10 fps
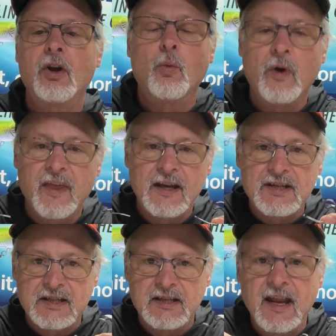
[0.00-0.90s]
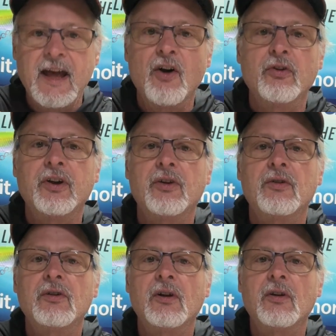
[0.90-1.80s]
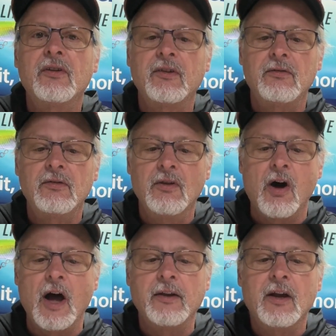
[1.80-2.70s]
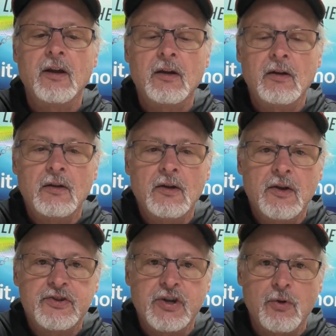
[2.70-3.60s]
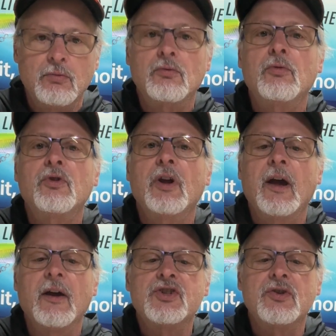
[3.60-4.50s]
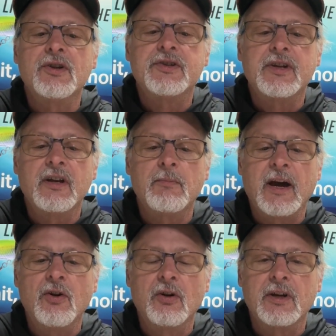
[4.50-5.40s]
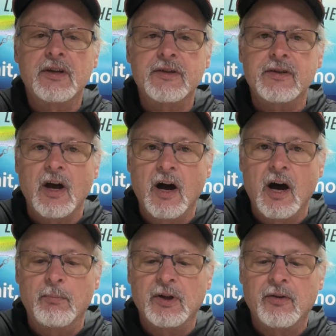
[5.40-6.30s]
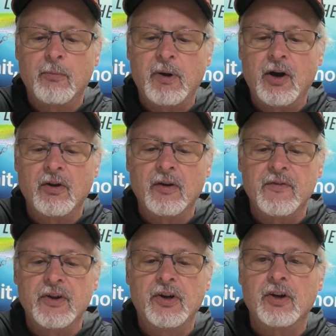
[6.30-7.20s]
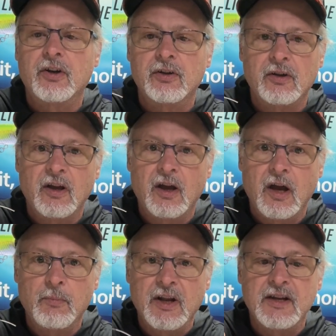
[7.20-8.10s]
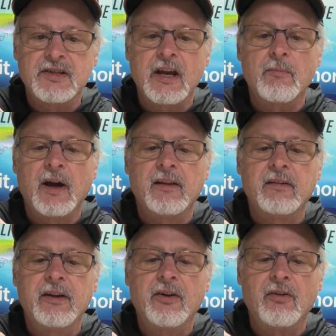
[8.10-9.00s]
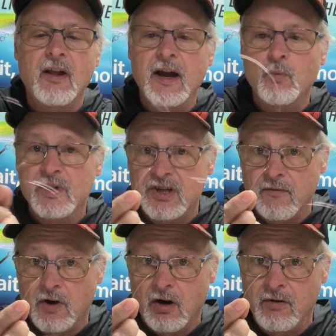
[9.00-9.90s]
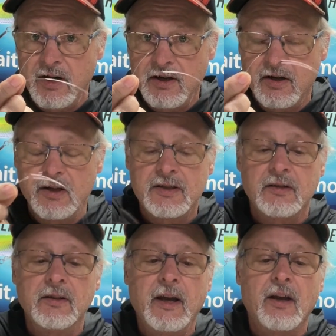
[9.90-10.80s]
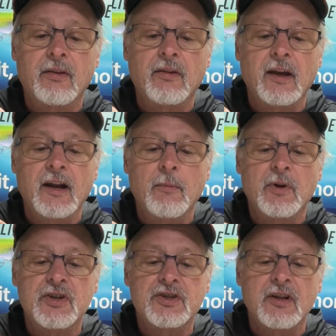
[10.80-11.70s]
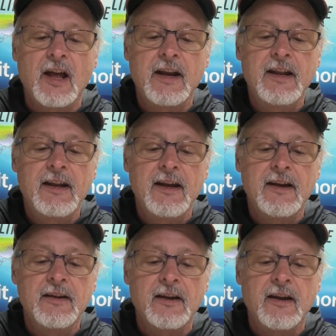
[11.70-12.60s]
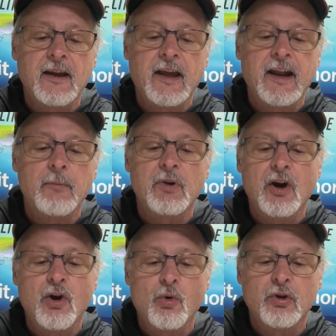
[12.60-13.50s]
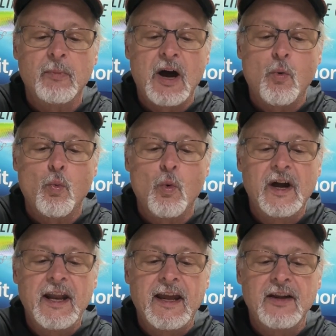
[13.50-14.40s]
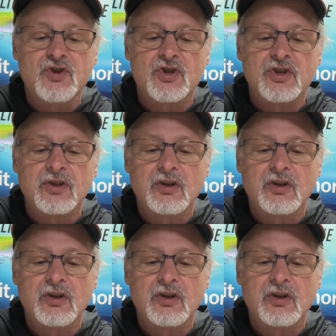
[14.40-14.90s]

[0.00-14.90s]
with a snelled knot. So as you can see, my hook is up, the barrel of the hook. I'm going to take my leader line, which I've already cut to length, and I'm going to slide it in, and I'm going to hold about 1 inch